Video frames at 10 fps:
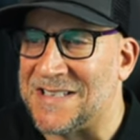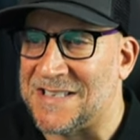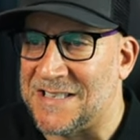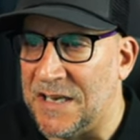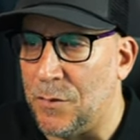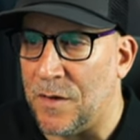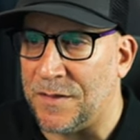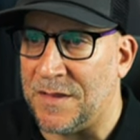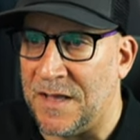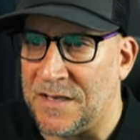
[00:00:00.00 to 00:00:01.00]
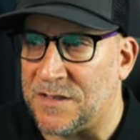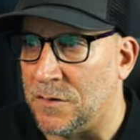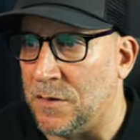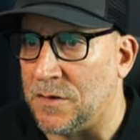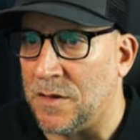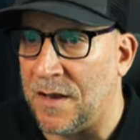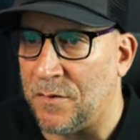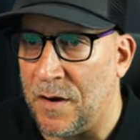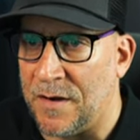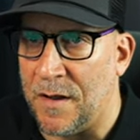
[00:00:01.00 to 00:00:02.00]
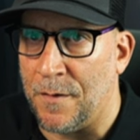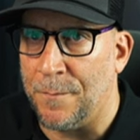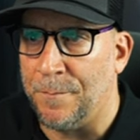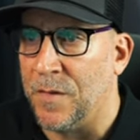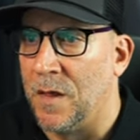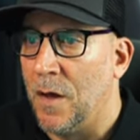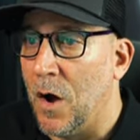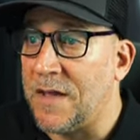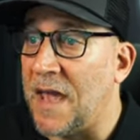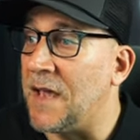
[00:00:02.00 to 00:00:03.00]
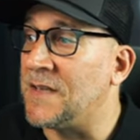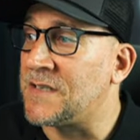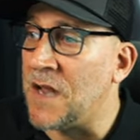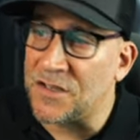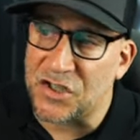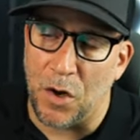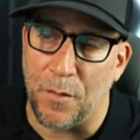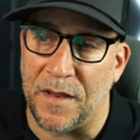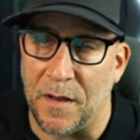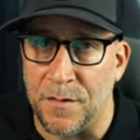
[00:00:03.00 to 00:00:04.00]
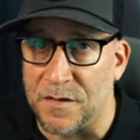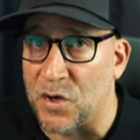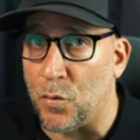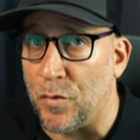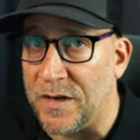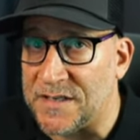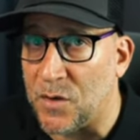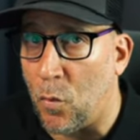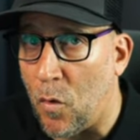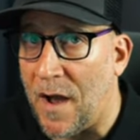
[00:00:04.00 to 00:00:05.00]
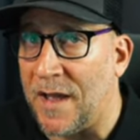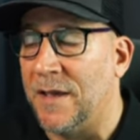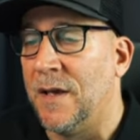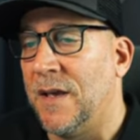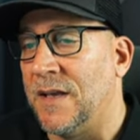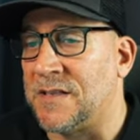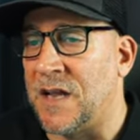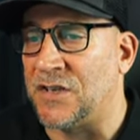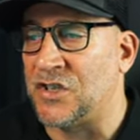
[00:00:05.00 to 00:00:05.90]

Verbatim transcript: see what things look like right now. Okay, it's not showing, and there's a reason why it's not